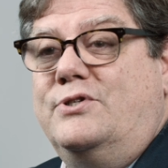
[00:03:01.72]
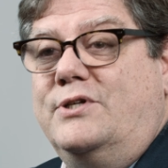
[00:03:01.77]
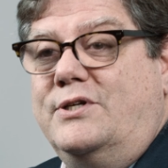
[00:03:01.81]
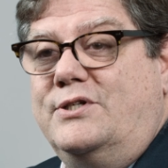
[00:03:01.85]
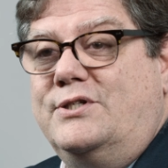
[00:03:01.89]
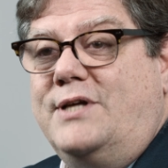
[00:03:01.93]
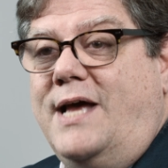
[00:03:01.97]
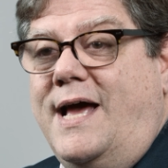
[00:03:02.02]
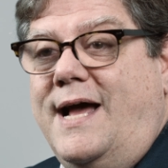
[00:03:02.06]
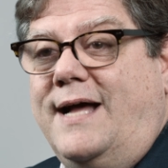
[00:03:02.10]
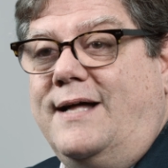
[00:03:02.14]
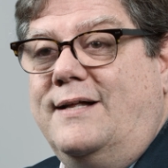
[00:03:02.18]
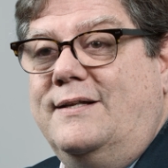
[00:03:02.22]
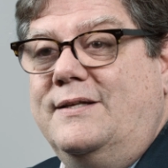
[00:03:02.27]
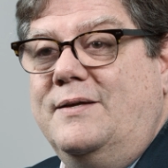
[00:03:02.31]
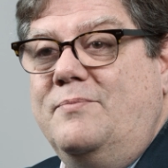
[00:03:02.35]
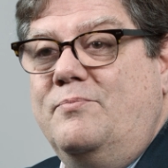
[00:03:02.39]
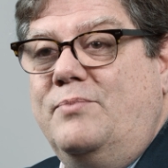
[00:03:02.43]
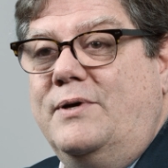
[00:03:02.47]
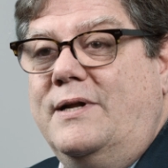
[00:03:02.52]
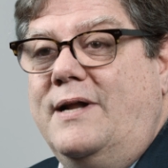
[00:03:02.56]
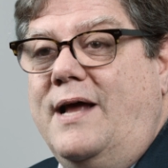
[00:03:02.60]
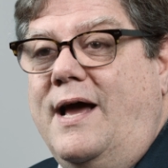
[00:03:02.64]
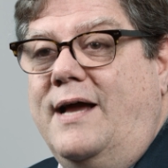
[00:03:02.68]
exactly,
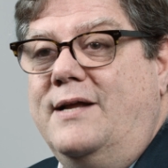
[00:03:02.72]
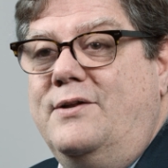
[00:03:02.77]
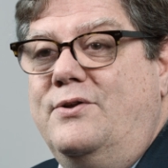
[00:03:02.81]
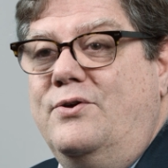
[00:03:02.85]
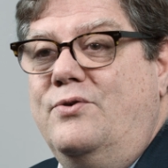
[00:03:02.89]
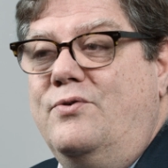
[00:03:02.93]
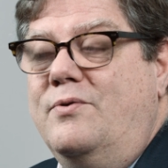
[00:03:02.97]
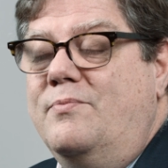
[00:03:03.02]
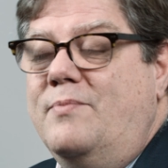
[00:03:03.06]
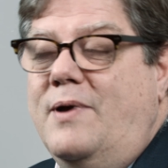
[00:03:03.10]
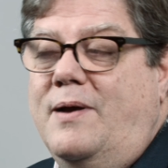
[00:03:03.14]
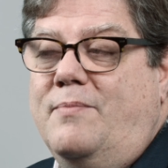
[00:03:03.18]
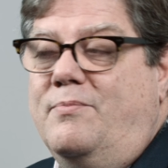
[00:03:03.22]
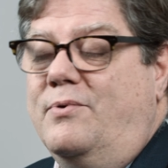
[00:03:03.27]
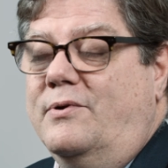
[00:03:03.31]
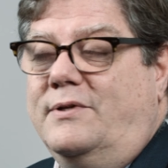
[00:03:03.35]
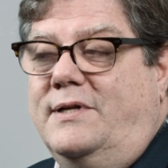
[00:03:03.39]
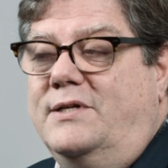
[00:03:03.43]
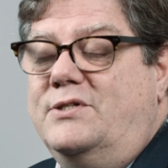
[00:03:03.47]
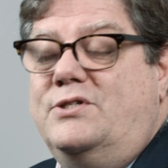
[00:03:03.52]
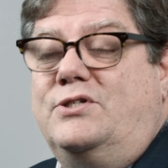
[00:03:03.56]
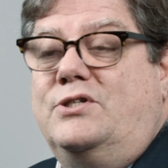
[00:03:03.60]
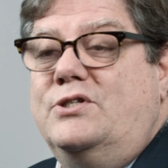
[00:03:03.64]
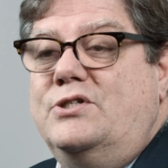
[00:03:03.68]
but I do remember,
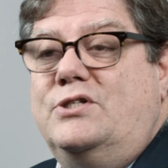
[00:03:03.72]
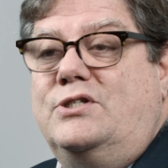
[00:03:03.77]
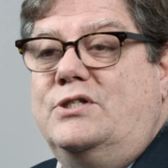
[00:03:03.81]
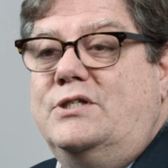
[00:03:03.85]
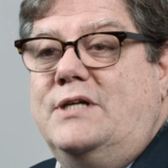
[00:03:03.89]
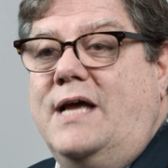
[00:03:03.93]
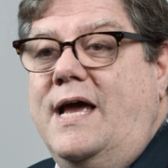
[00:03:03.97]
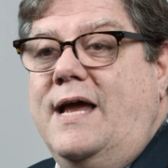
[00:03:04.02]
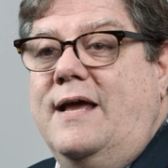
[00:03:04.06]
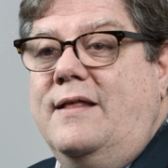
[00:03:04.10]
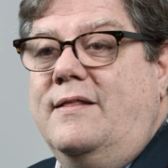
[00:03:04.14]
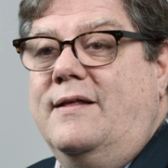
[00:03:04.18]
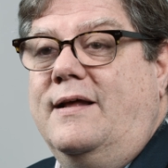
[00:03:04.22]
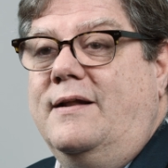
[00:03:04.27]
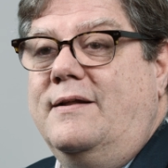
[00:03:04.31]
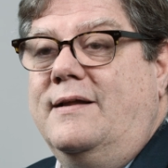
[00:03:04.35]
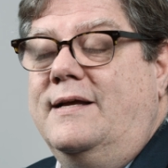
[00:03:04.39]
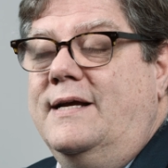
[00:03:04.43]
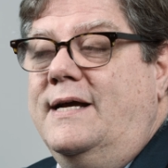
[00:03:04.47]
let's just say that,